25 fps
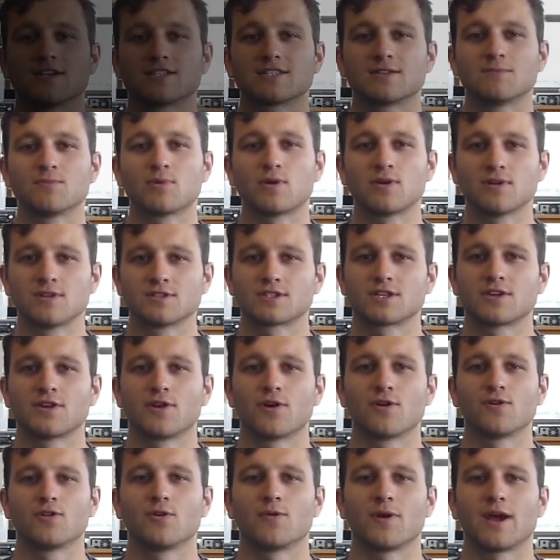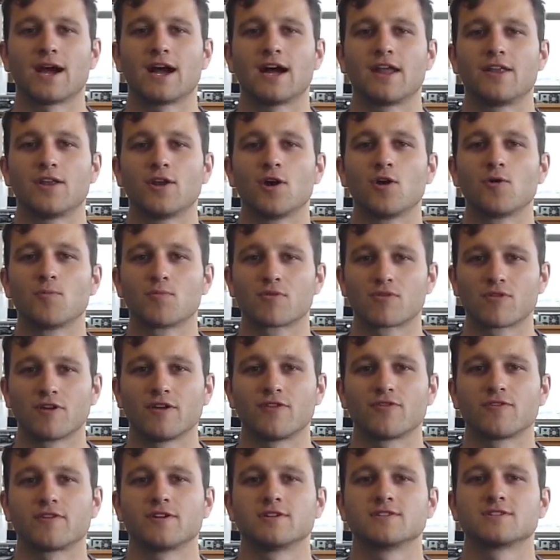It's important to note that we had no
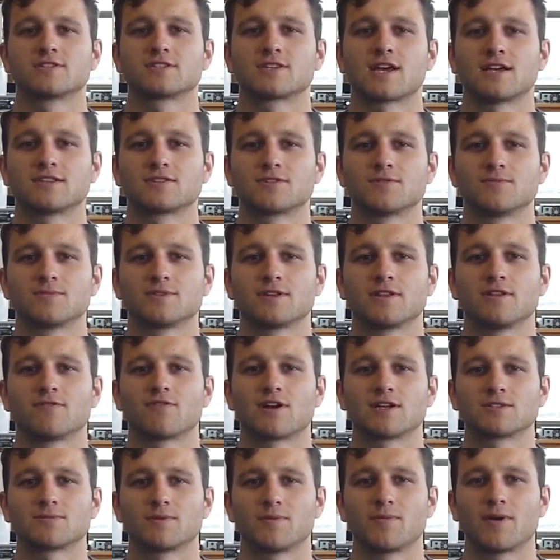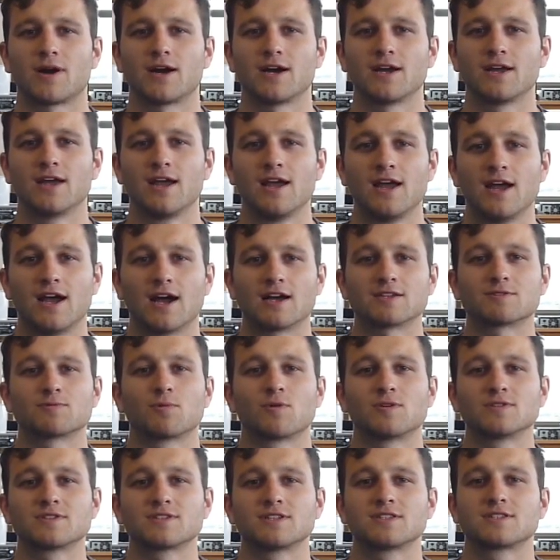peripherals set up to the Raspberry Pi as
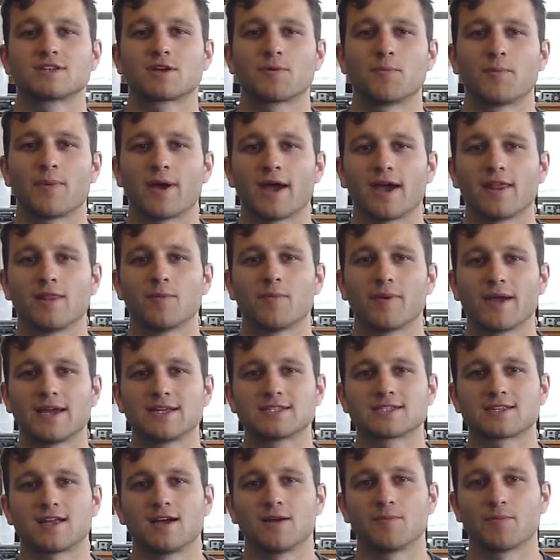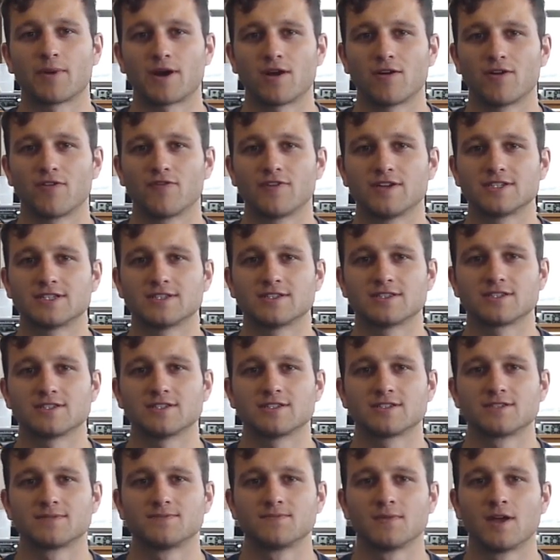we wanted to compare the baseline power
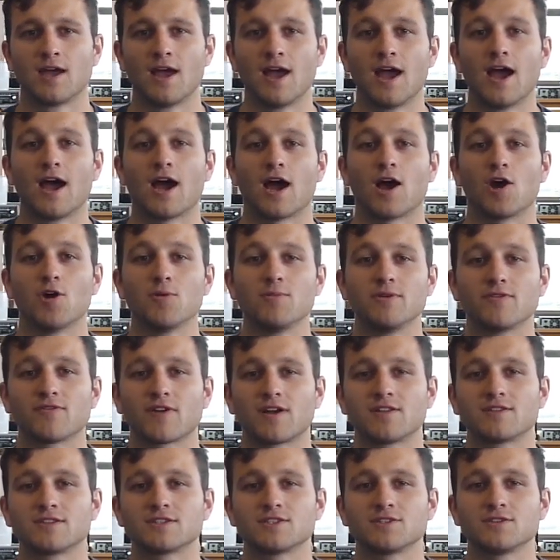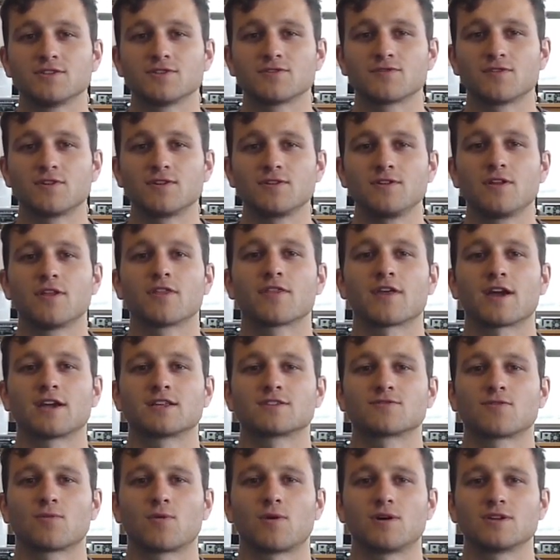efficiencies. I hope you found this useful,
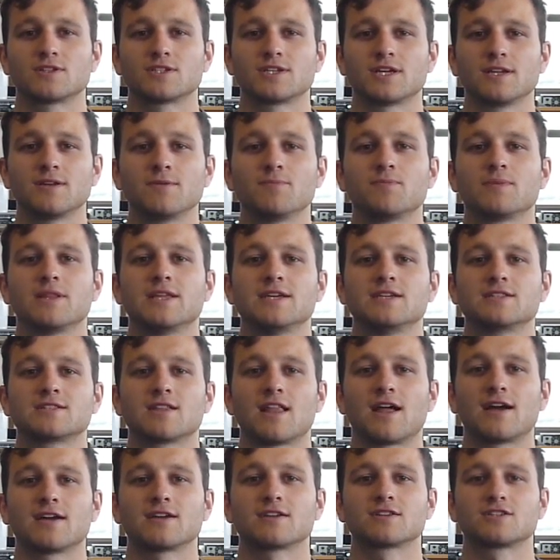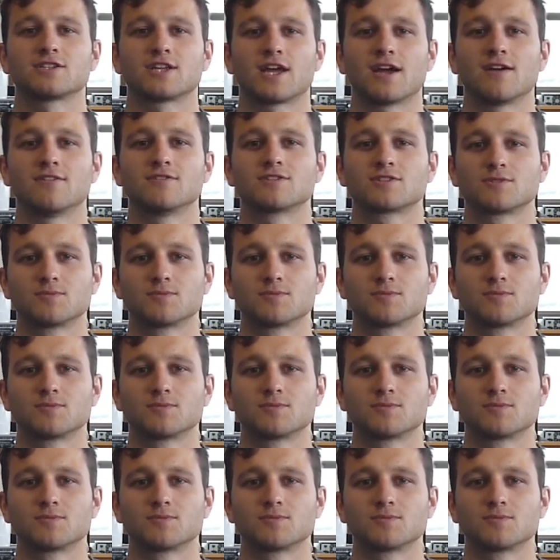thanks for watching, please like, share and